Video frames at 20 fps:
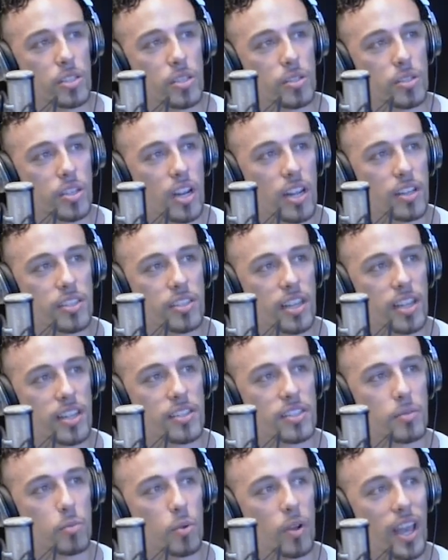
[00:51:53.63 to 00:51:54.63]
the United States
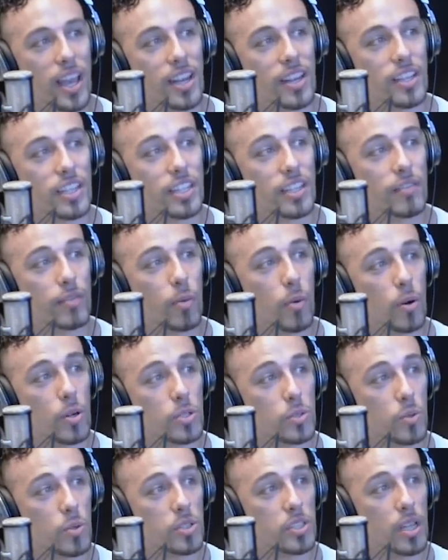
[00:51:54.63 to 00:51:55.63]
will end in divorce
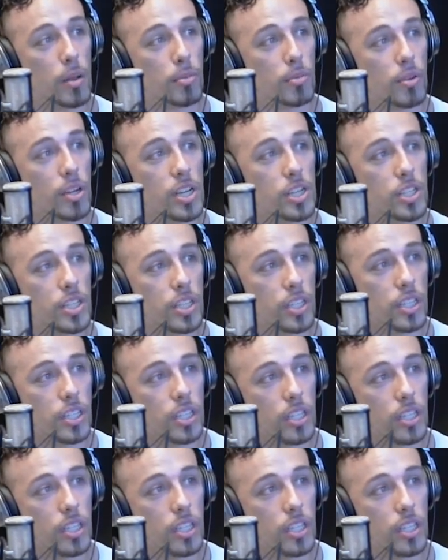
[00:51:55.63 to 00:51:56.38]
or separation.